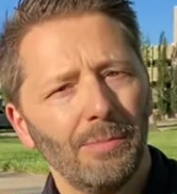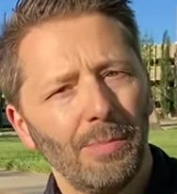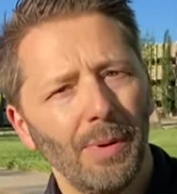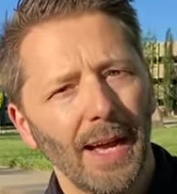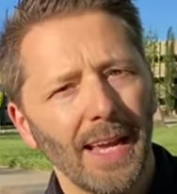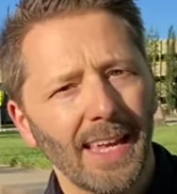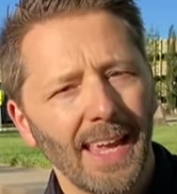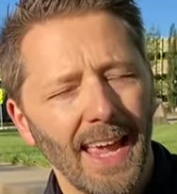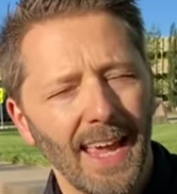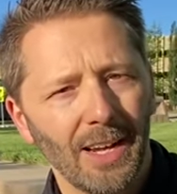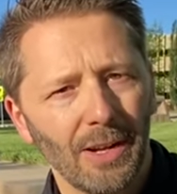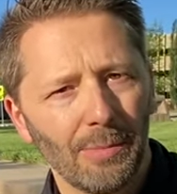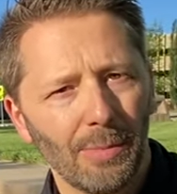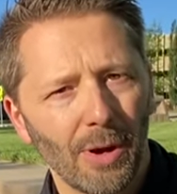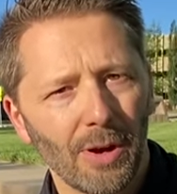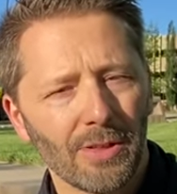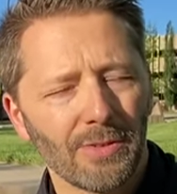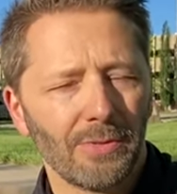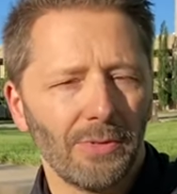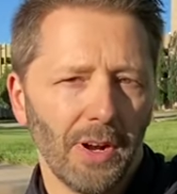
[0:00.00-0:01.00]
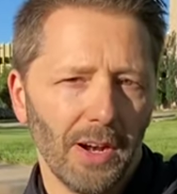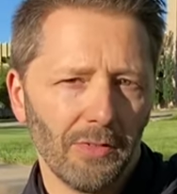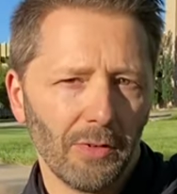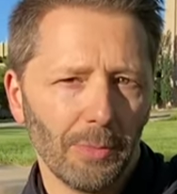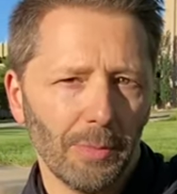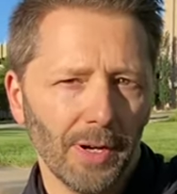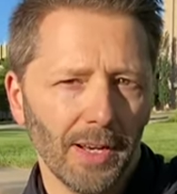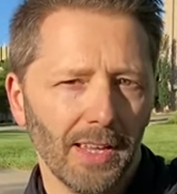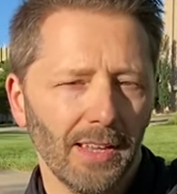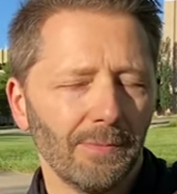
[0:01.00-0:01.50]
Bike handlebars for
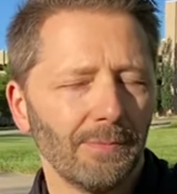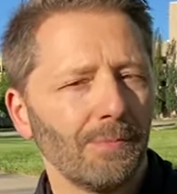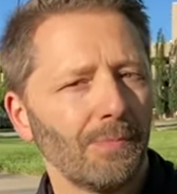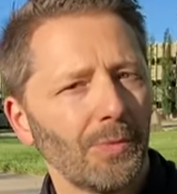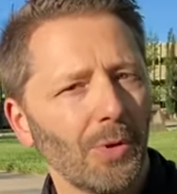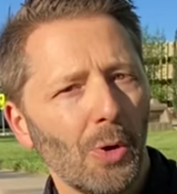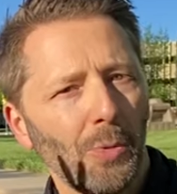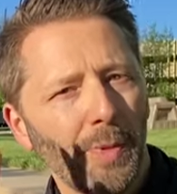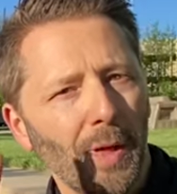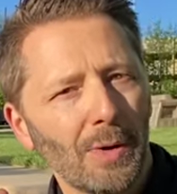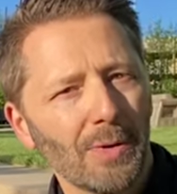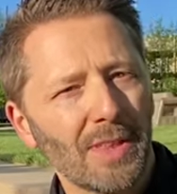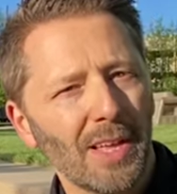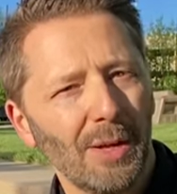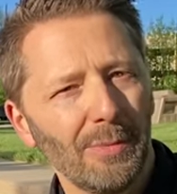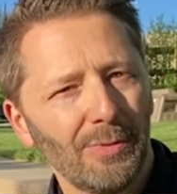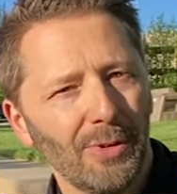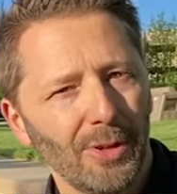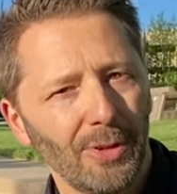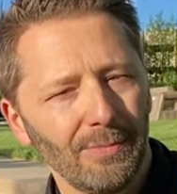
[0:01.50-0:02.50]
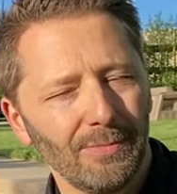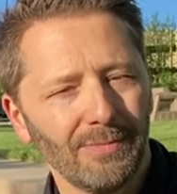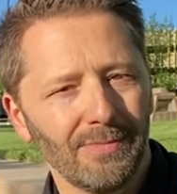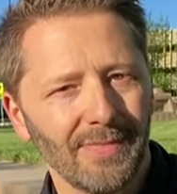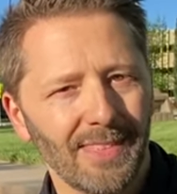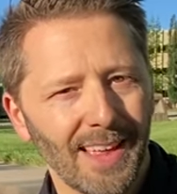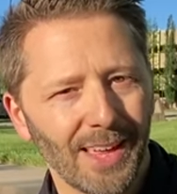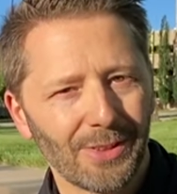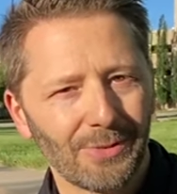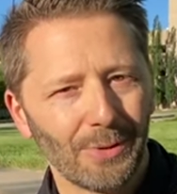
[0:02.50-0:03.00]
everybody. Hope that was helpful.
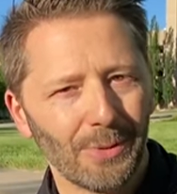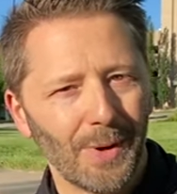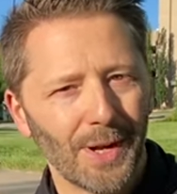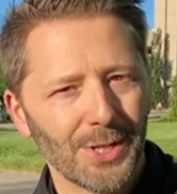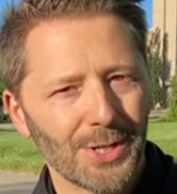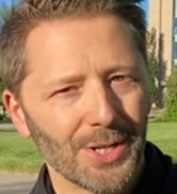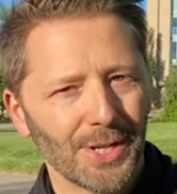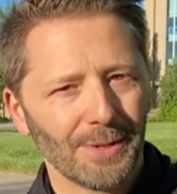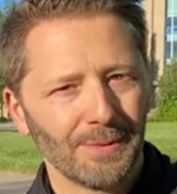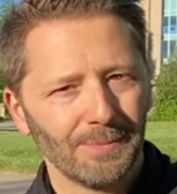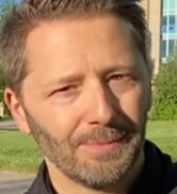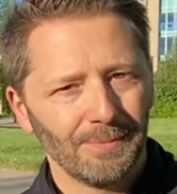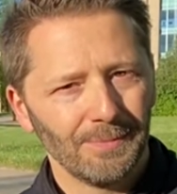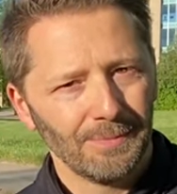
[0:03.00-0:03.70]
Thanks for watching.